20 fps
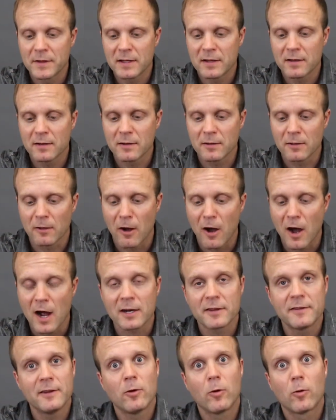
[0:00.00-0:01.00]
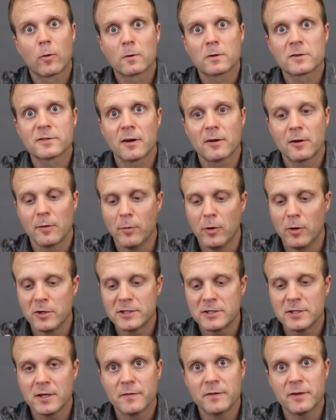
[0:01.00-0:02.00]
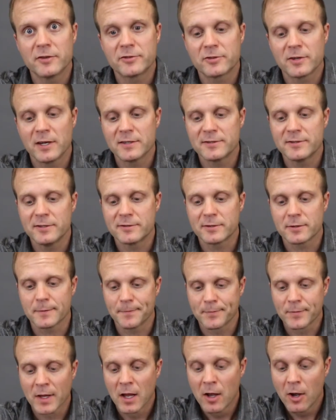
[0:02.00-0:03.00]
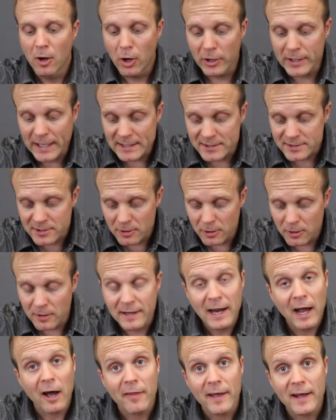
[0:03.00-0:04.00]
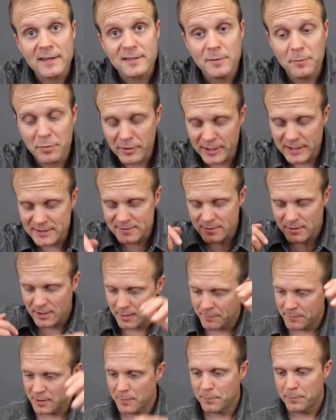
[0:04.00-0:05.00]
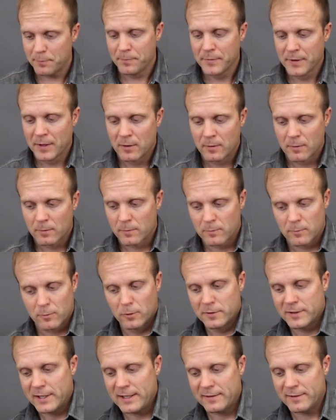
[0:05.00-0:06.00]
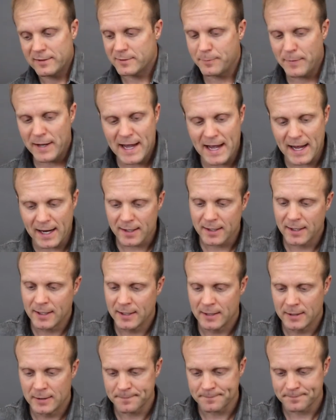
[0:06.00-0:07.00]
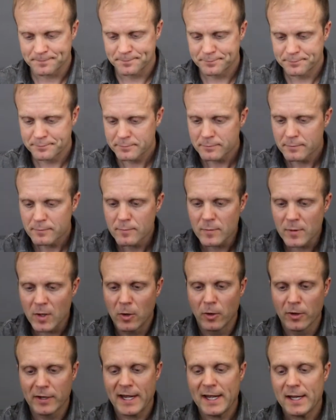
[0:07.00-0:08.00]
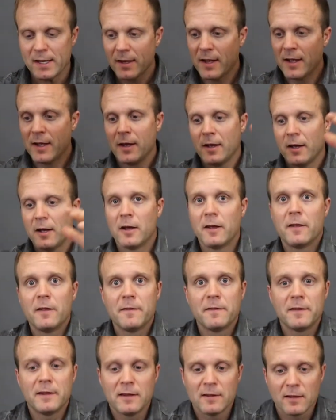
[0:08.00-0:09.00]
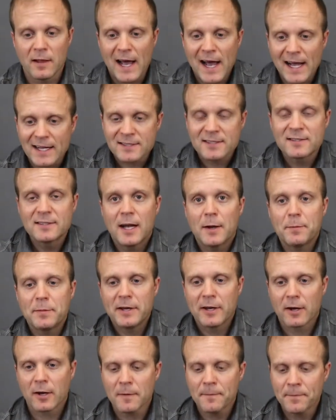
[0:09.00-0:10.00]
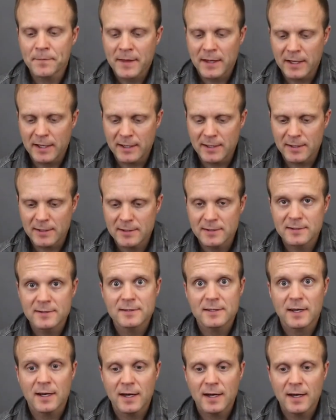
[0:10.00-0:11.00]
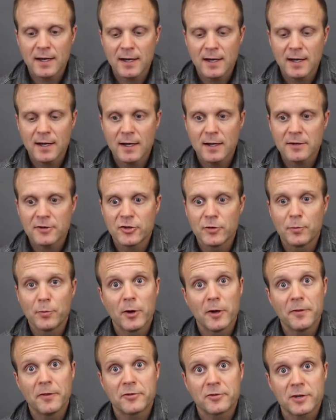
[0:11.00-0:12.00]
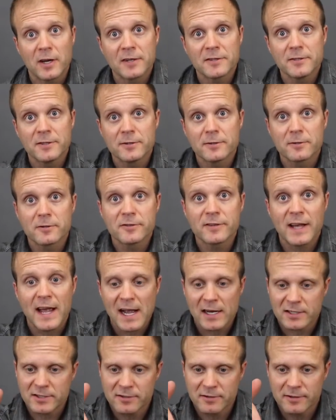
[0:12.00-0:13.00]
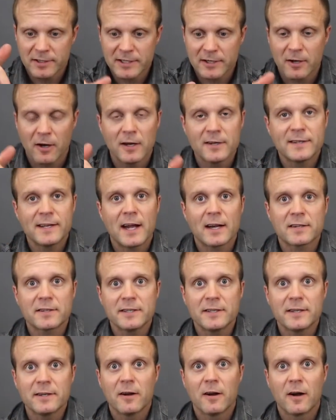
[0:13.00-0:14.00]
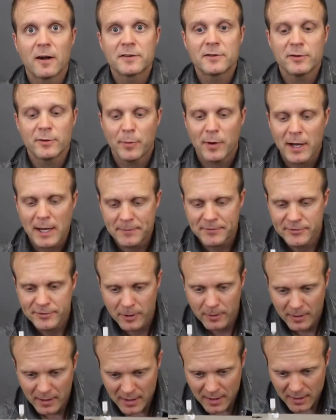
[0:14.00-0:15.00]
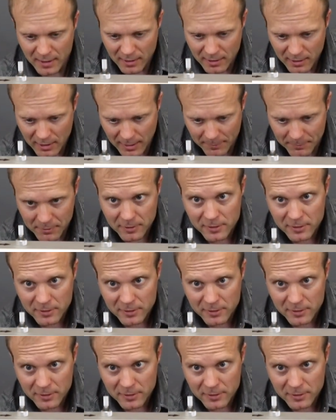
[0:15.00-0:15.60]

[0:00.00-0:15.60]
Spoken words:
lock the horizontal motion of this transducer. Okay, so now that's in place. I'm going to rotate this back. Okay, the last step here is to put the transducers actually contacting onto the pipe. So I'm going to